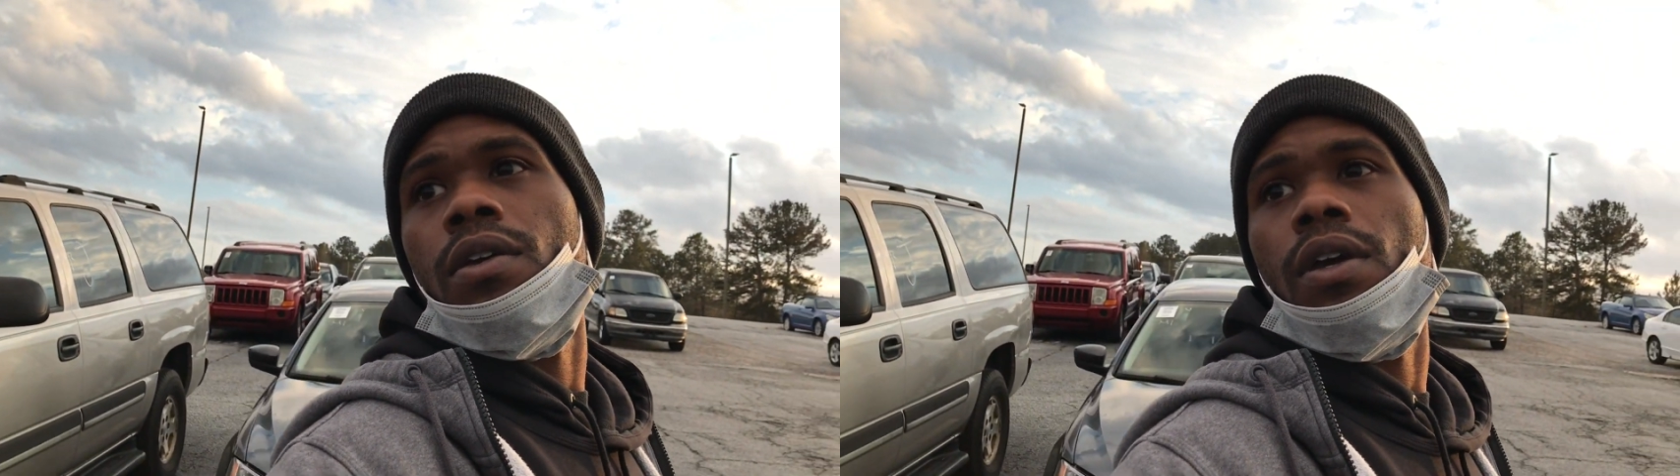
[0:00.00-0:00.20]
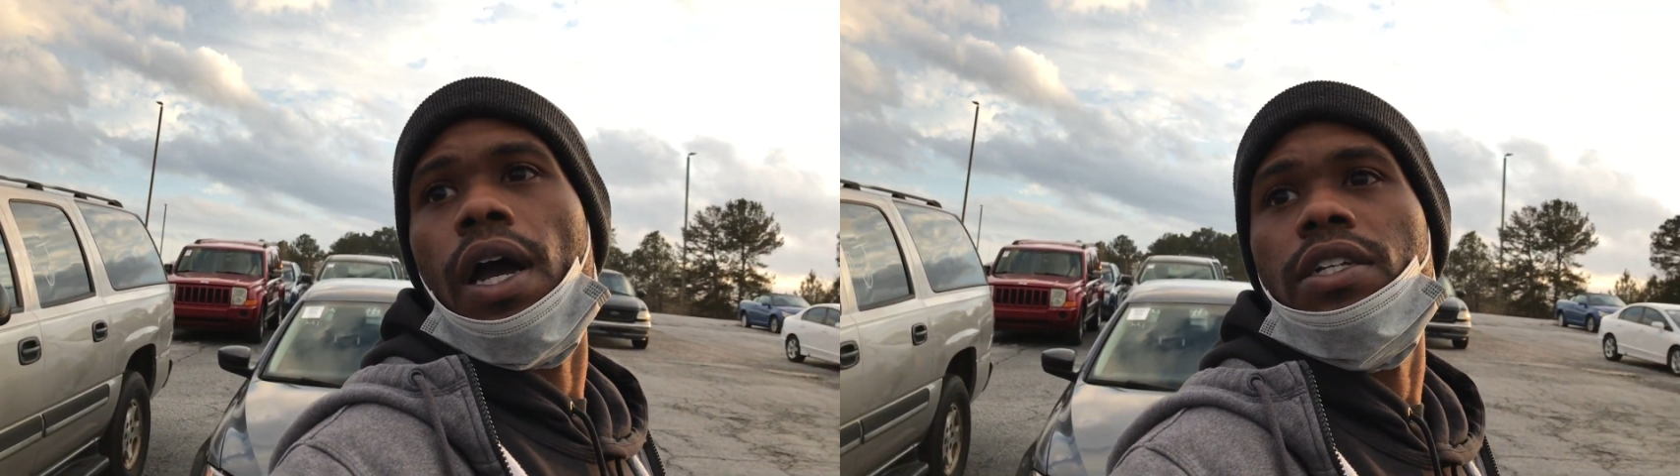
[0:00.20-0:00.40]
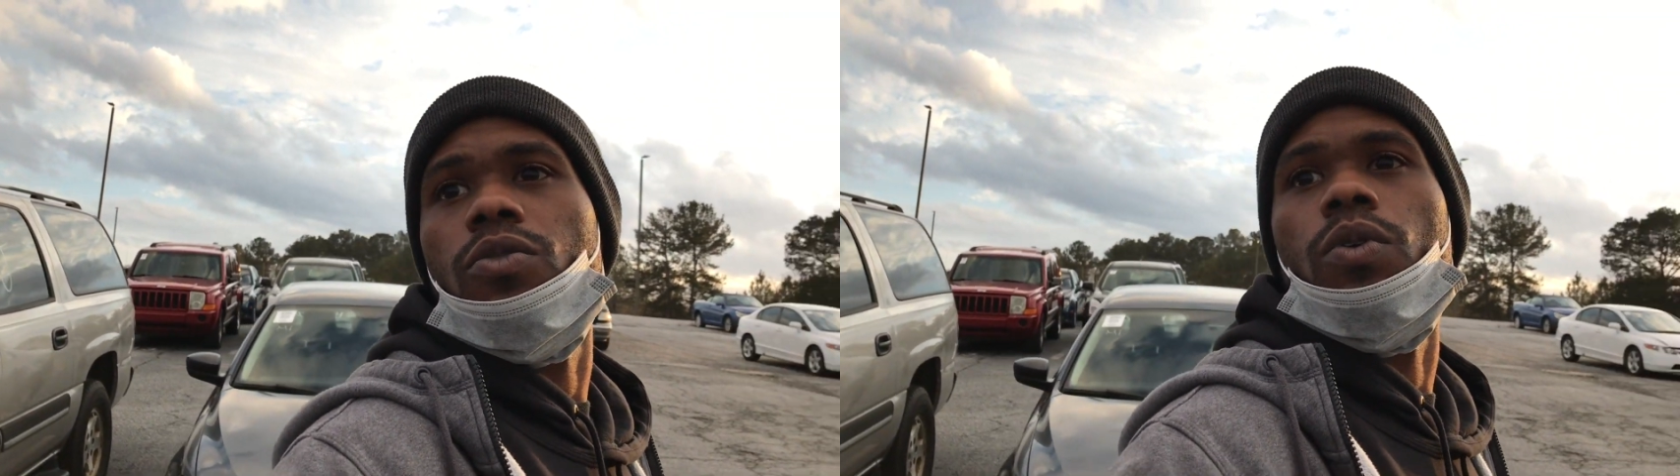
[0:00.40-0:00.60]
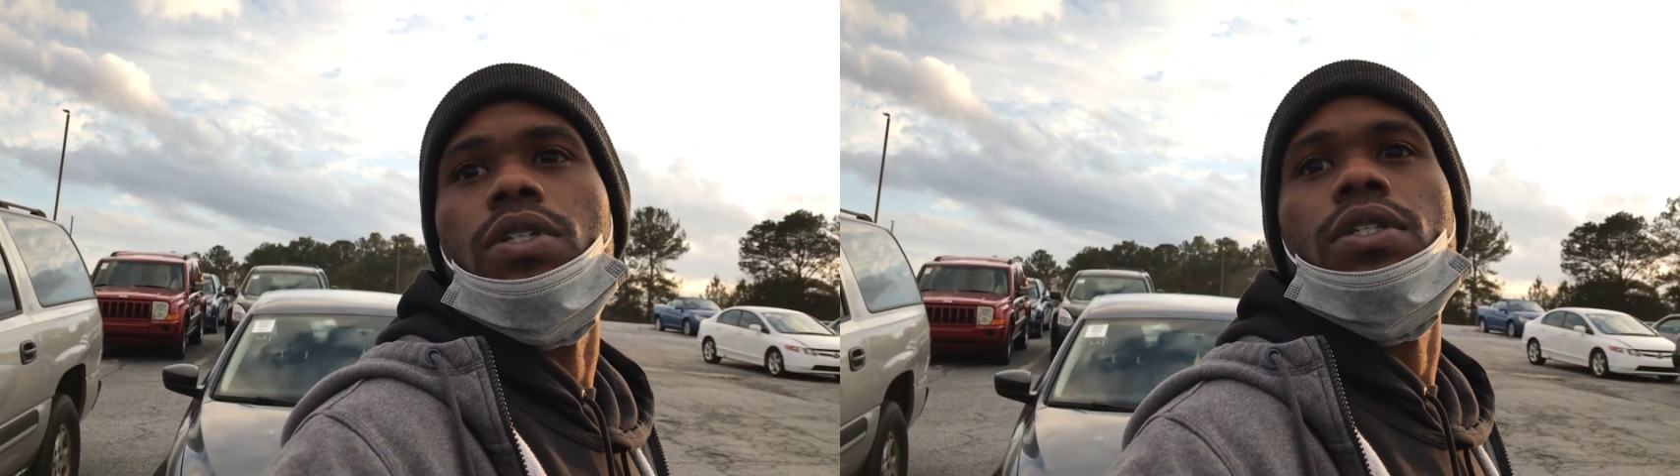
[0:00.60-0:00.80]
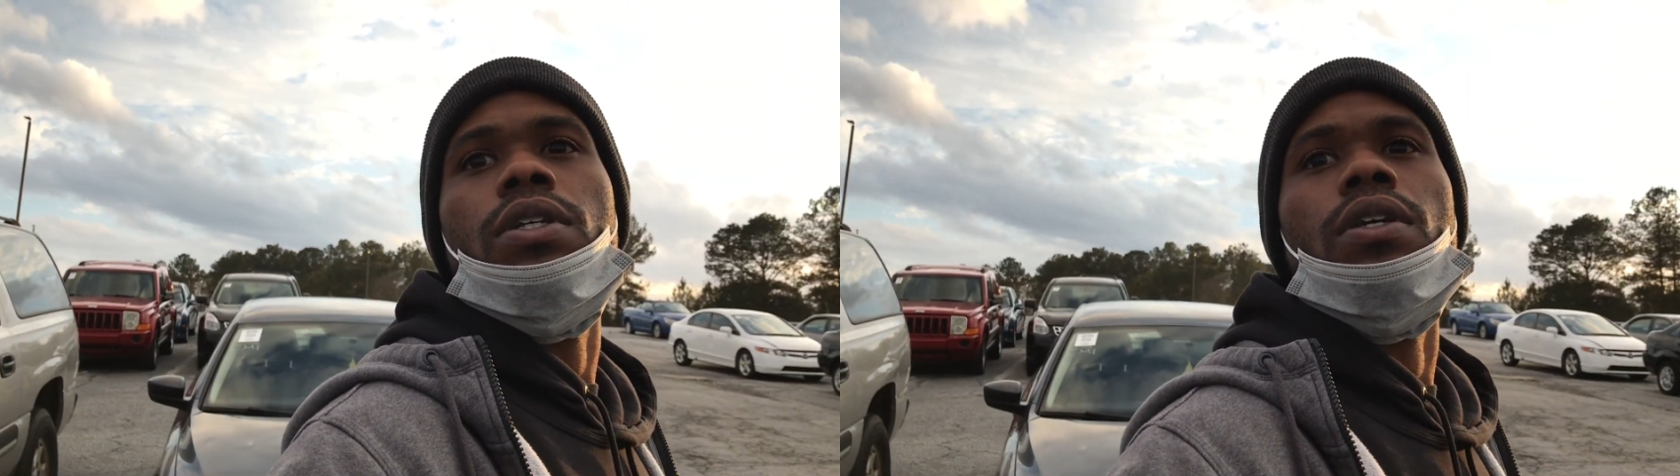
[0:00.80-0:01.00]
I just want to
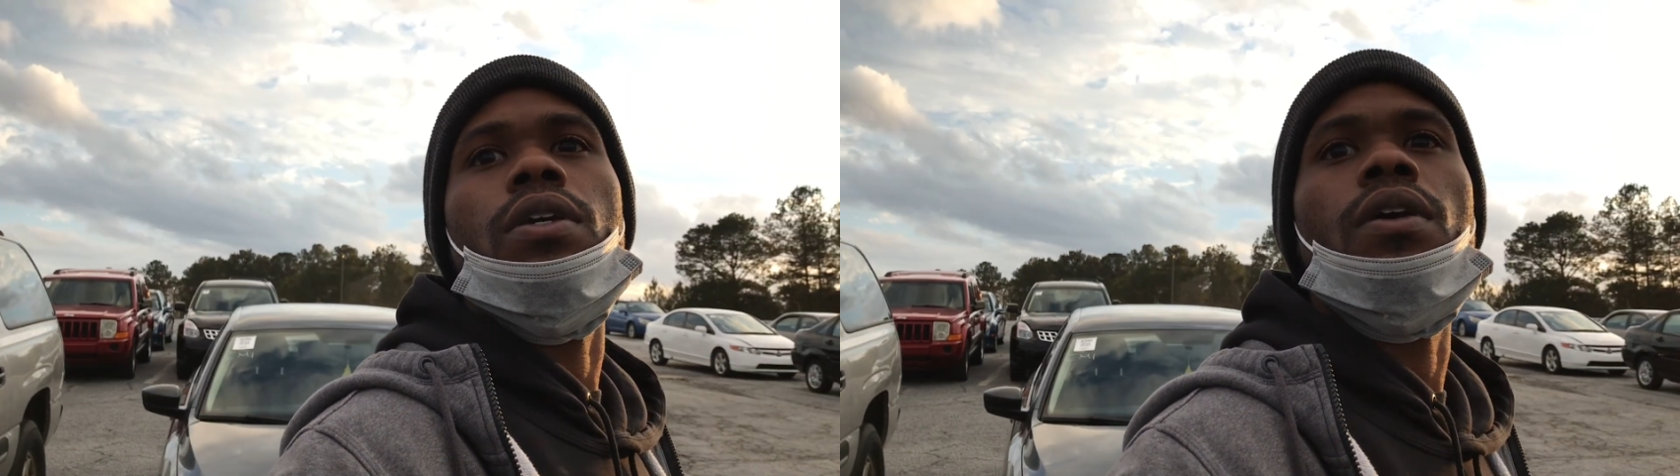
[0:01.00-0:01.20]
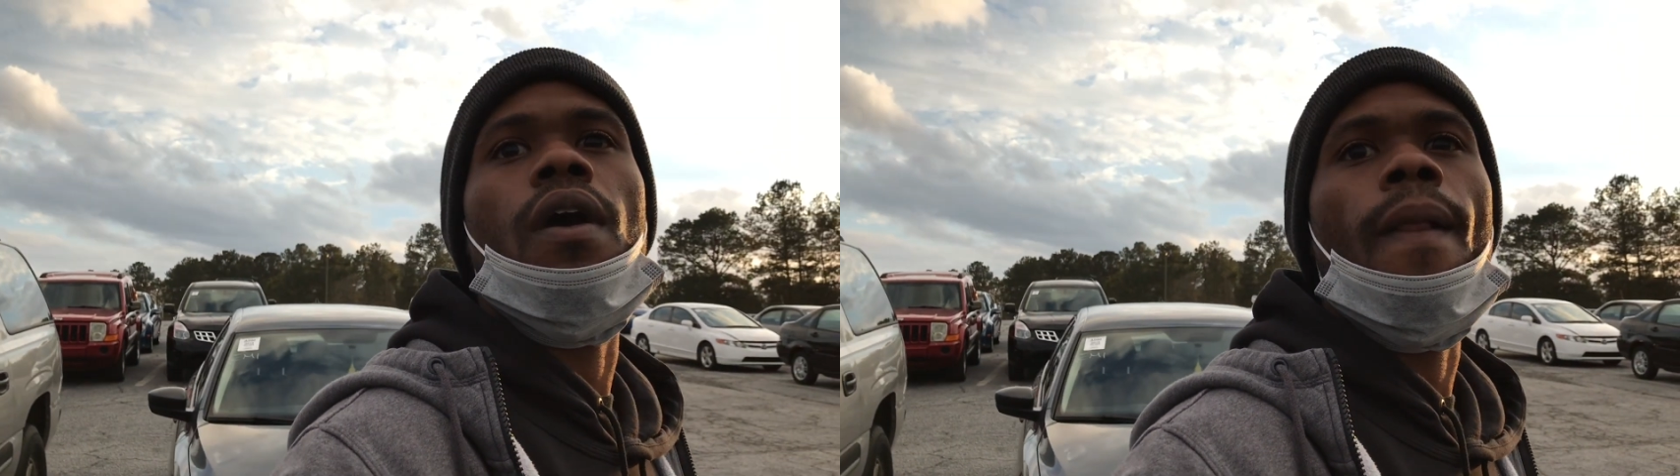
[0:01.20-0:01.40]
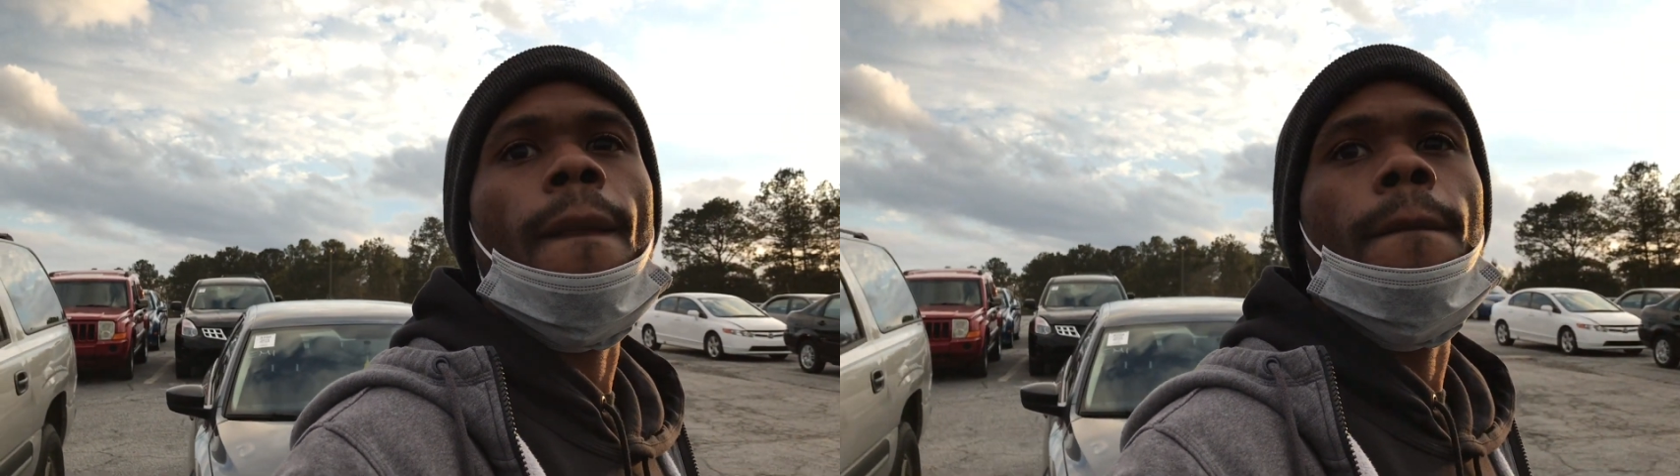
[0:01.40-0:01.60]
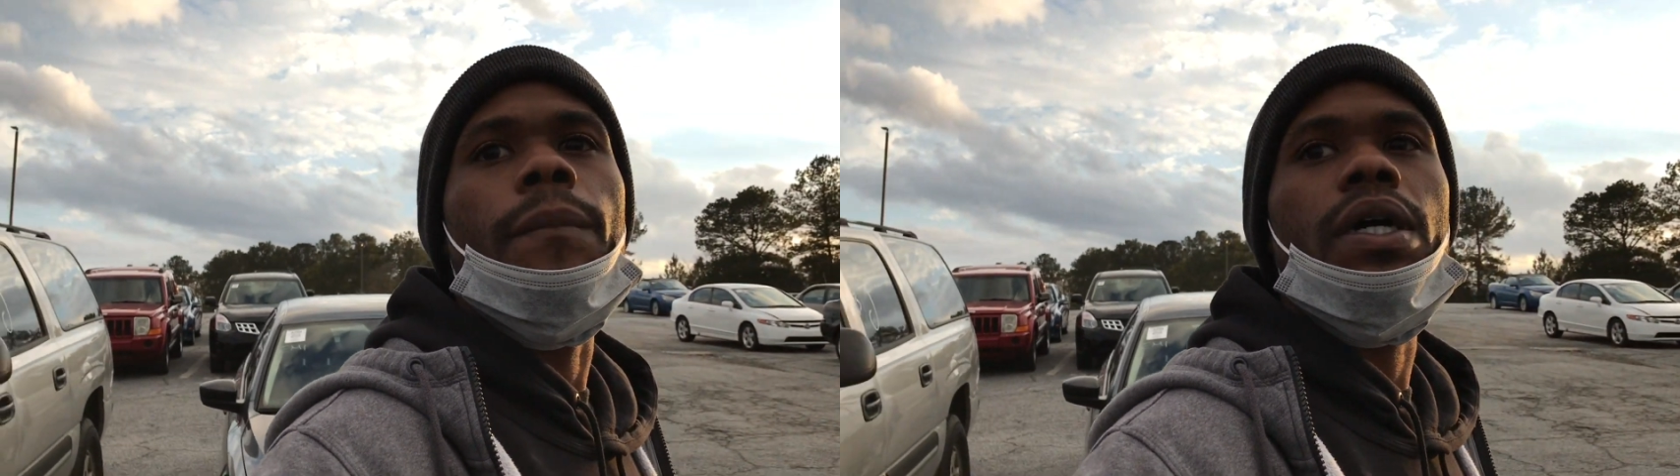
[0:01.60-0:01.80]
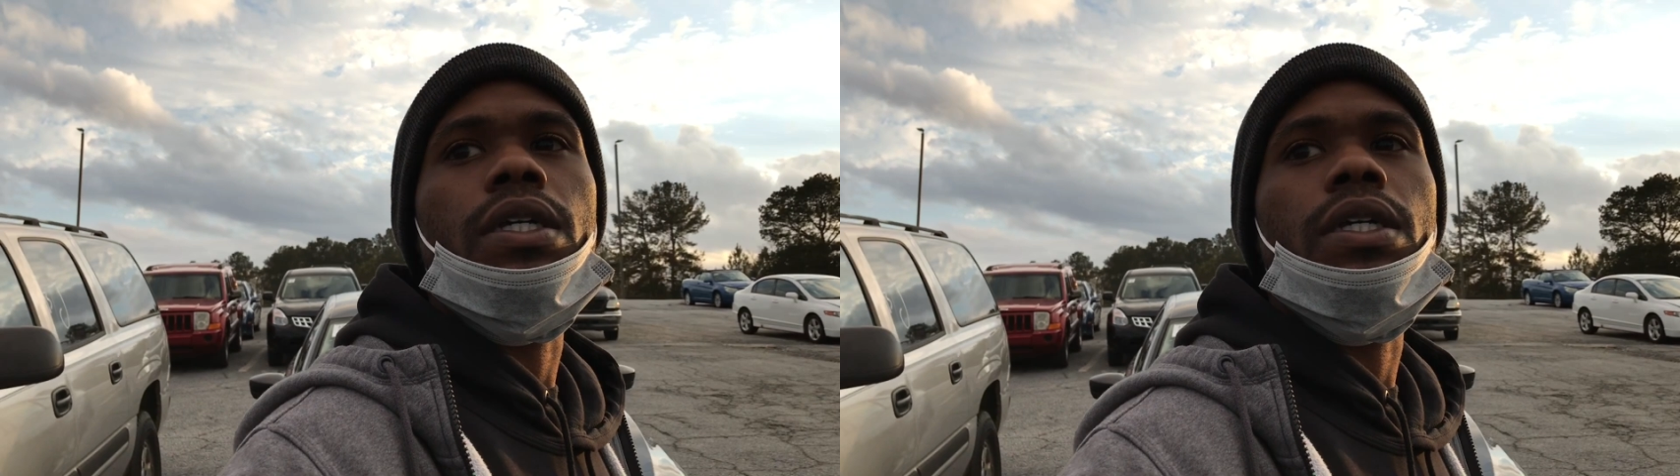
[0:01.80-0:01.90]
see. But